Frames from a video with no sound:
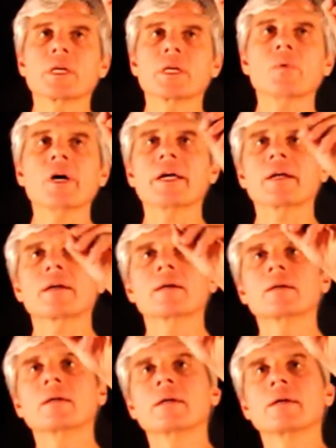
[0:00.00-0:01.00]
require
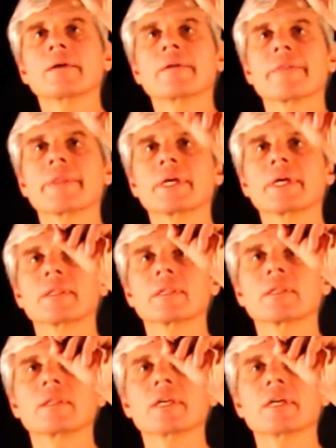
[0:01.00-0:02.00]
that
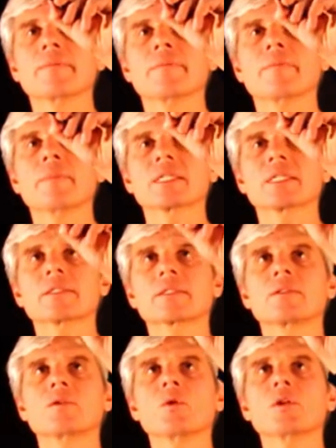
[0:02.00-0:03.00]
they
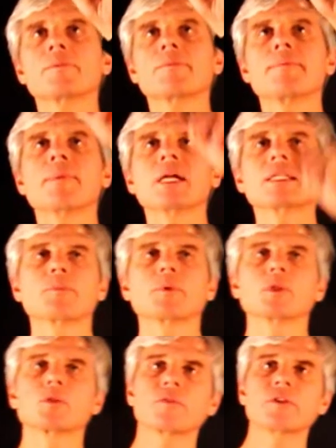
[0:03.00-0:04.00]
must not be
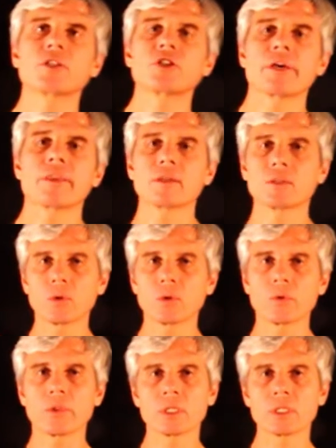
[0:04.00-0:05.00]
multiples of each other.
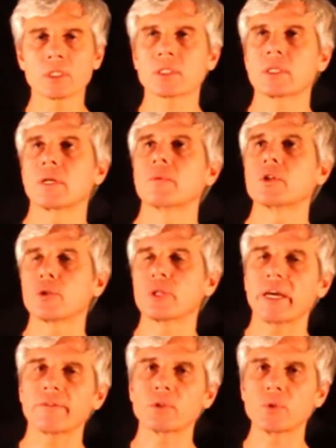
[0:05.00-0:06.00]
So this we should
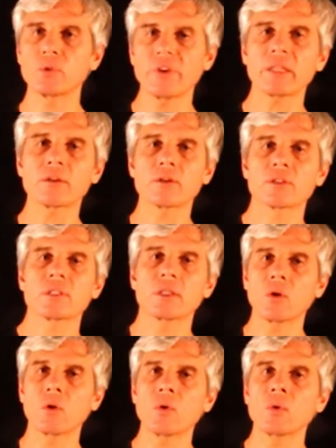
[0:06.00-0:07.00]
have two vectors
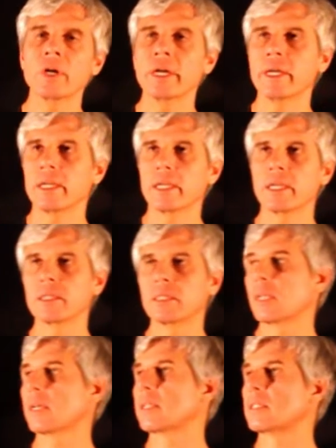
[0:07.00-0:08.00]
that go
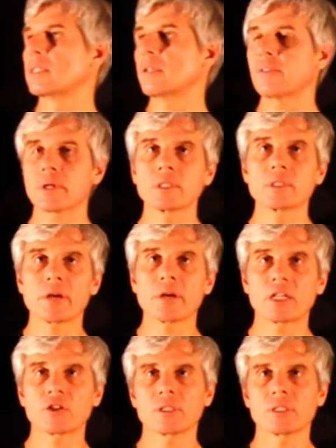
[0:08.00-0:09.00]
in different
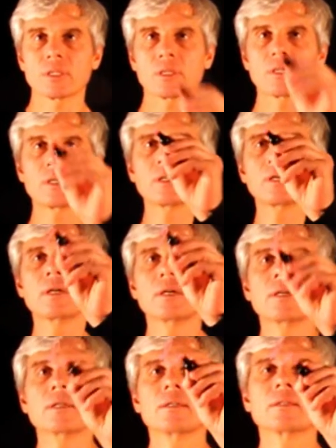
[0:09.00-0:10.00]
directions.
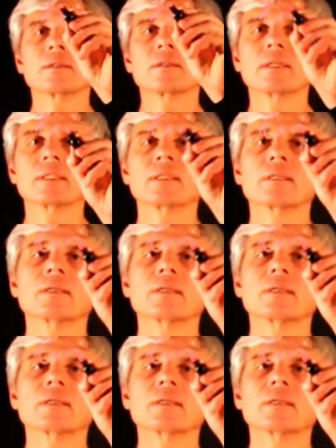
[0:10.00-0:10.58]
Right?